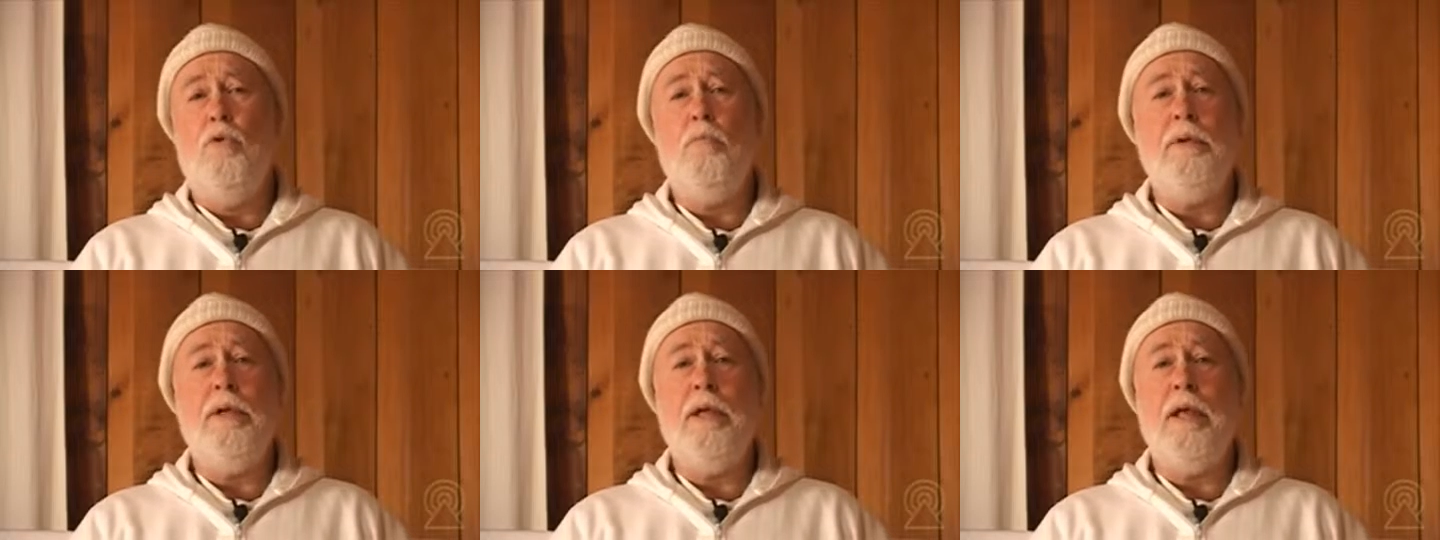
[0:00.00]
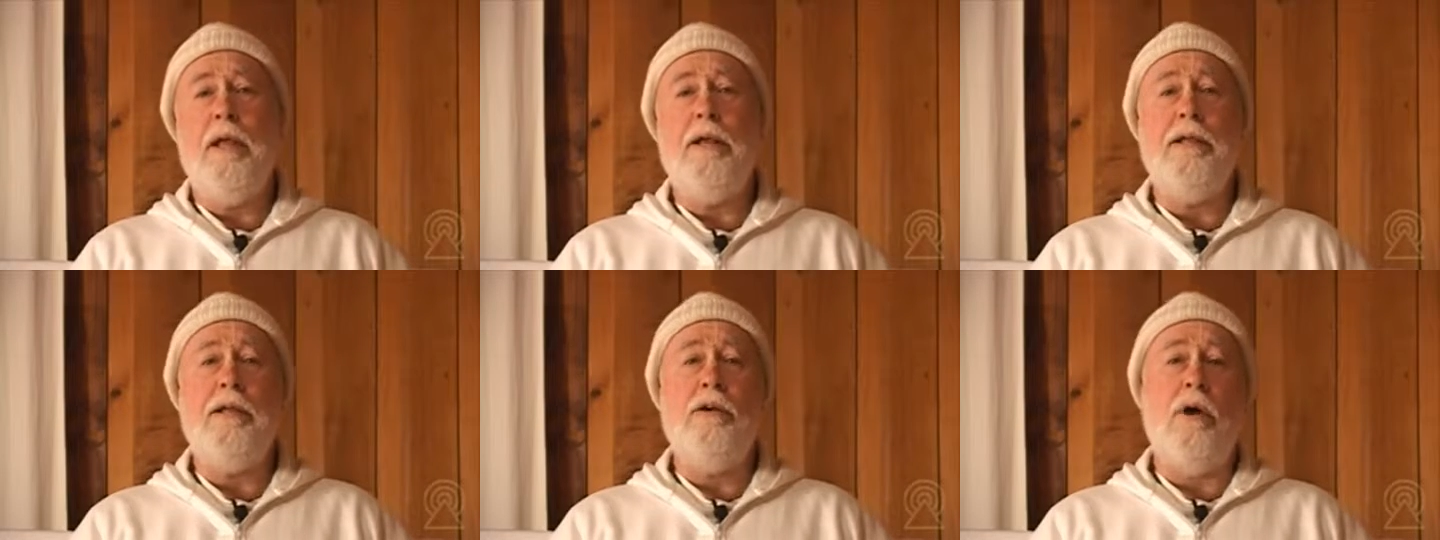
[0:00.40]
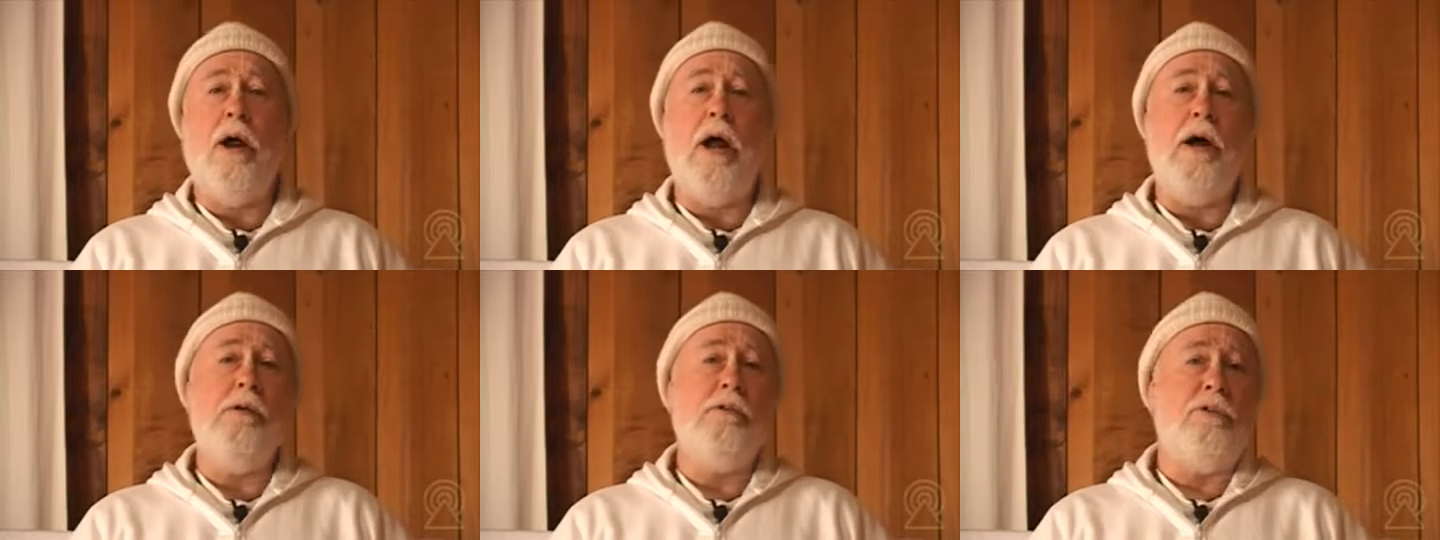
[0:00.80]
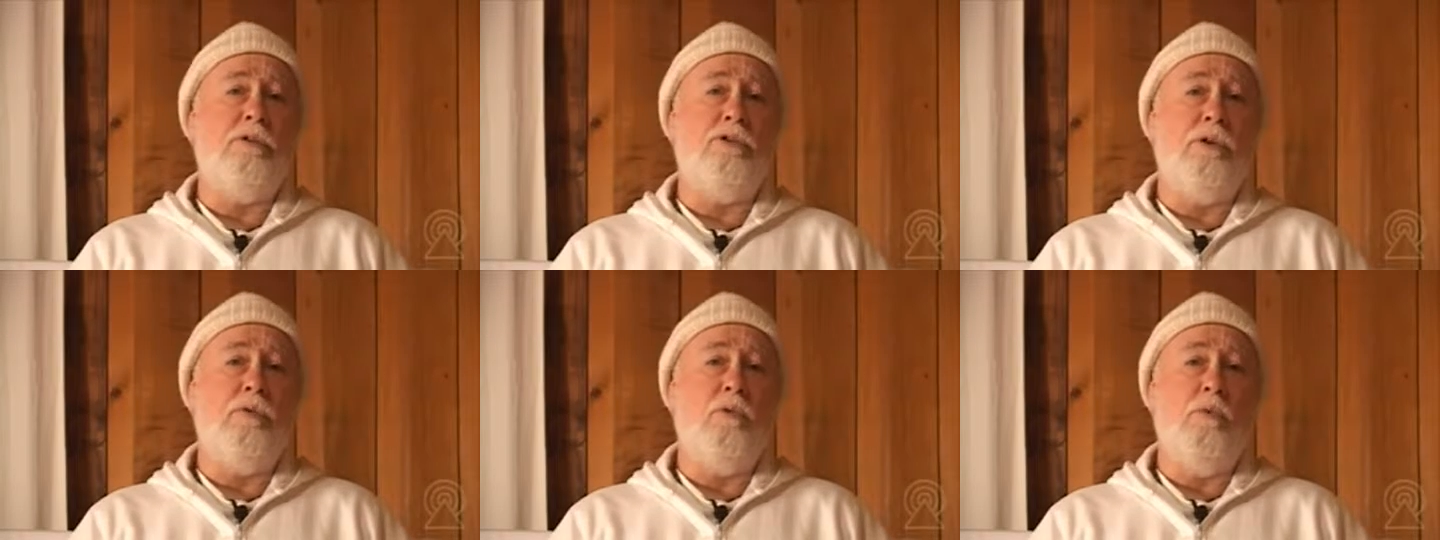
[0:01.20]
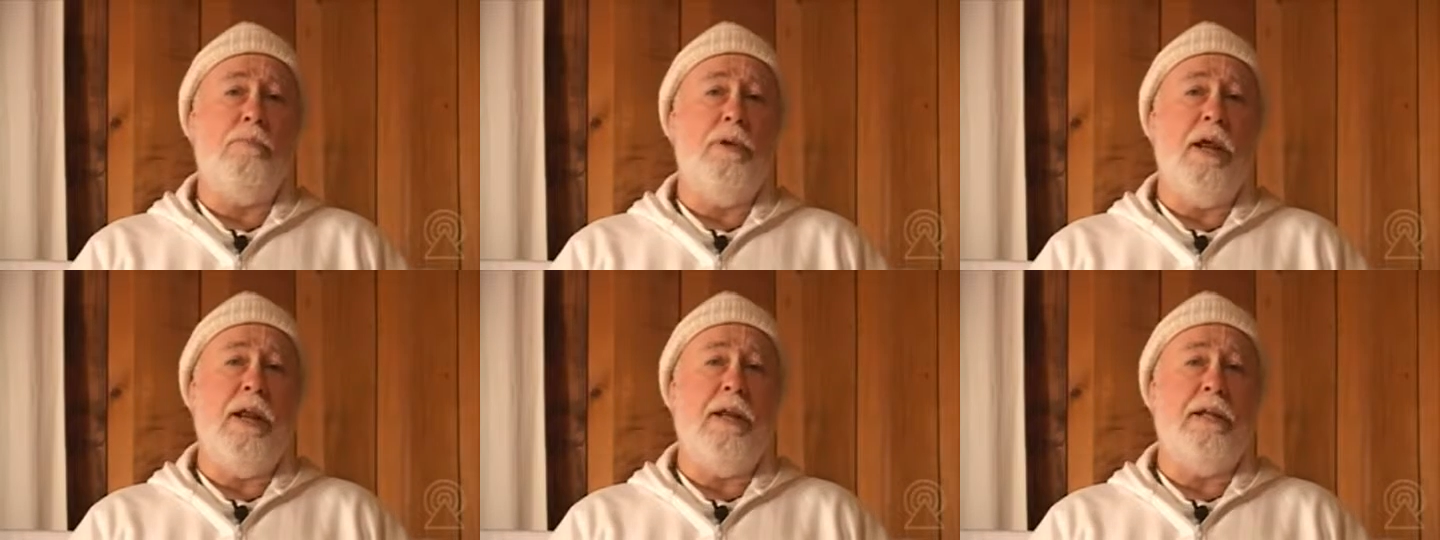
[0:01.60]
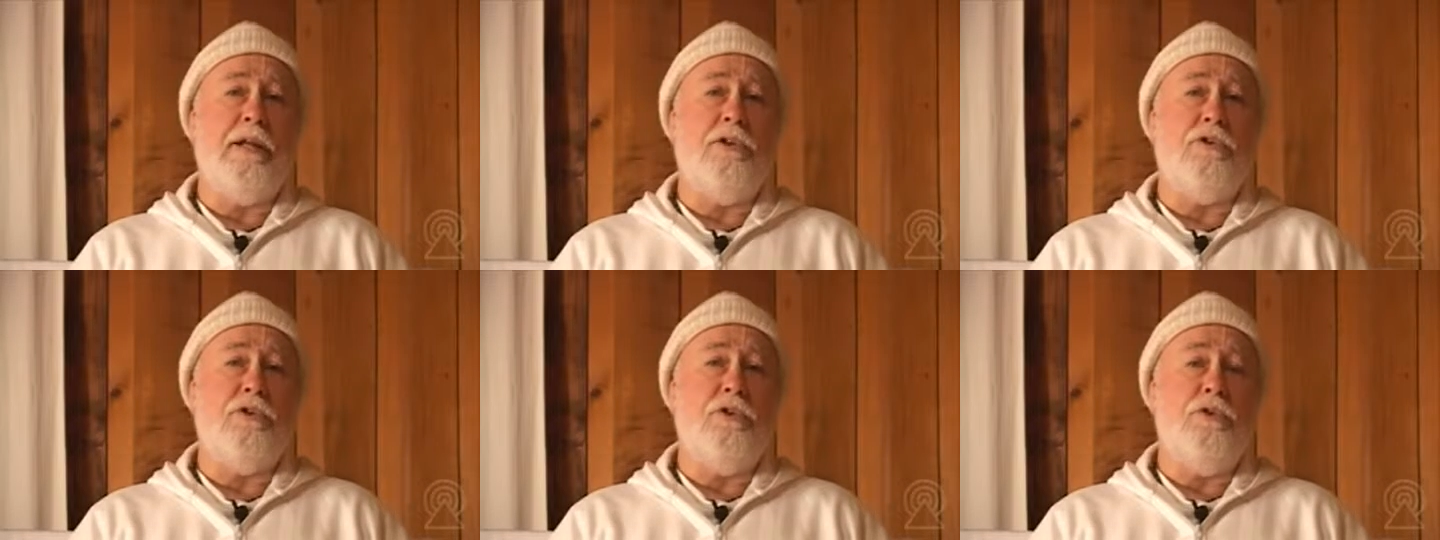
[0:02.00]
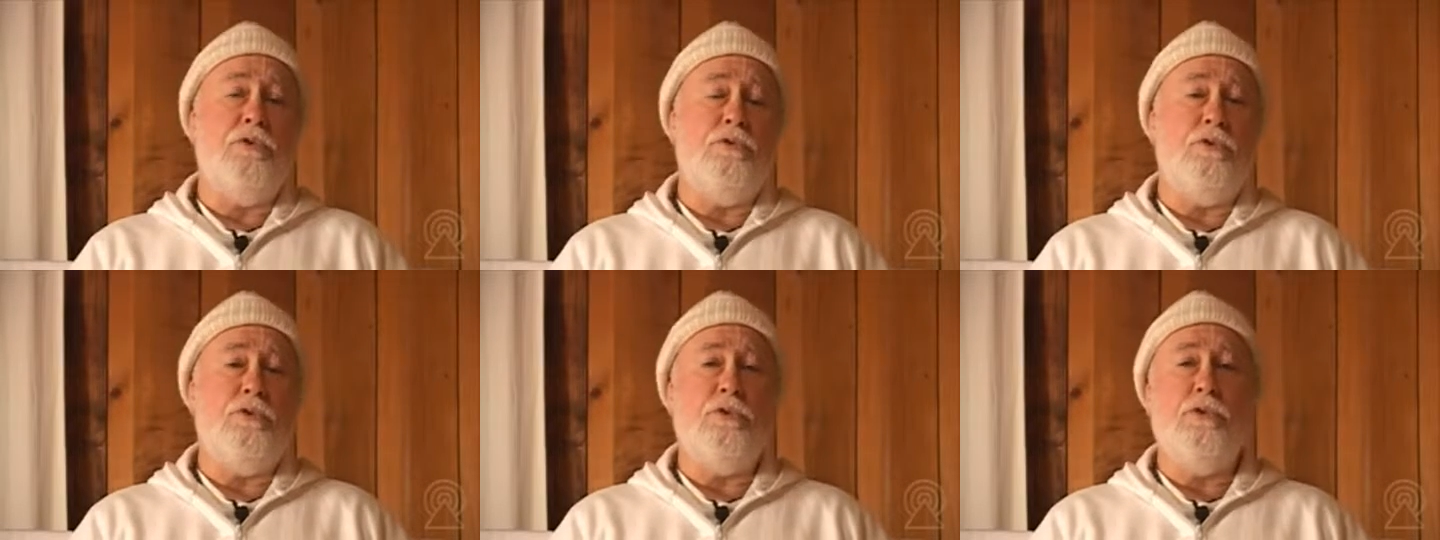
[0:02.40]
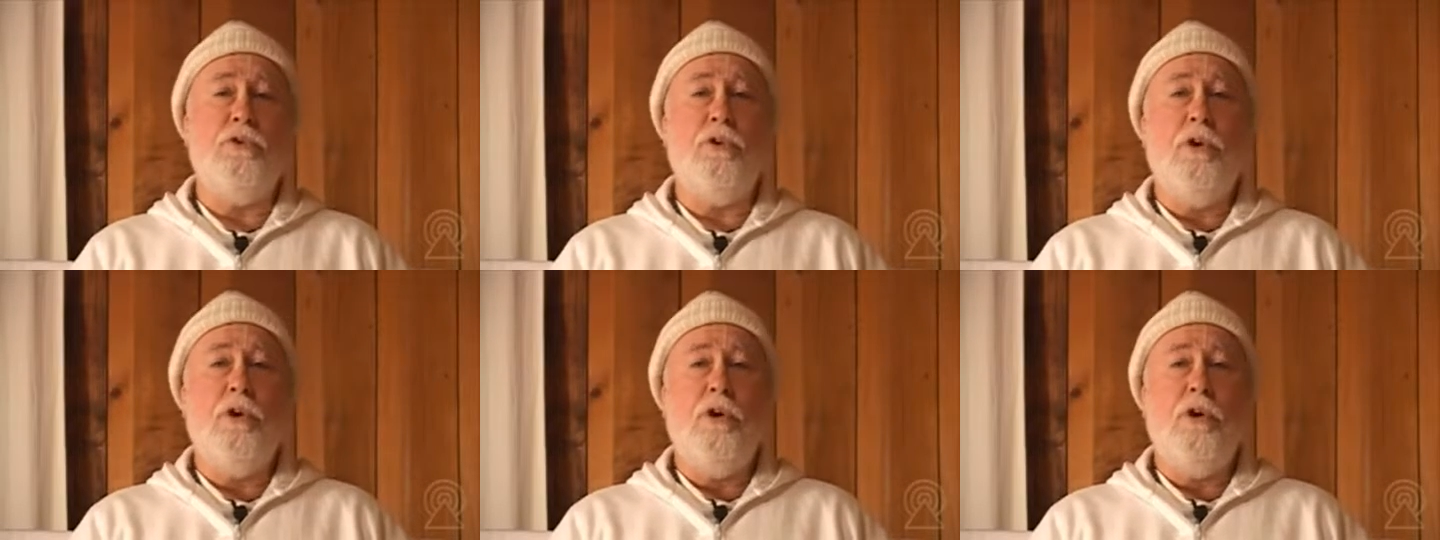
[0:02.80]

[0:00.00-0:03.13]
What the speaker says: won't be any grounds, there won't be any excuse,